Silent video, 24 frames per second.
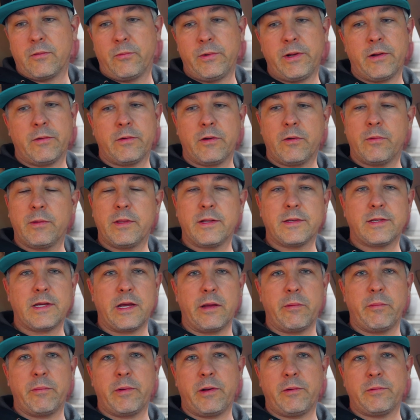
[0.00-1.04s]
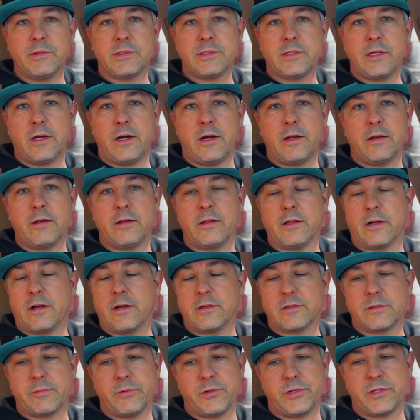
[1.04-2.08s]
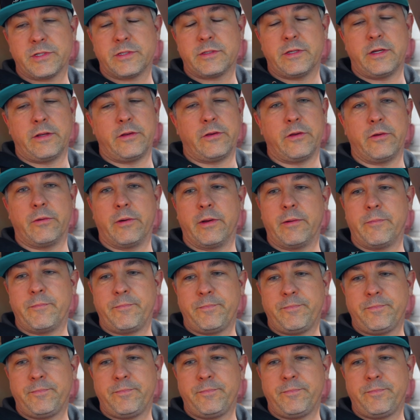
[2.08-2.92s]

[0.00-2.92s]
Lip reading: we don't know when the timing belt was done. The customer just said do it.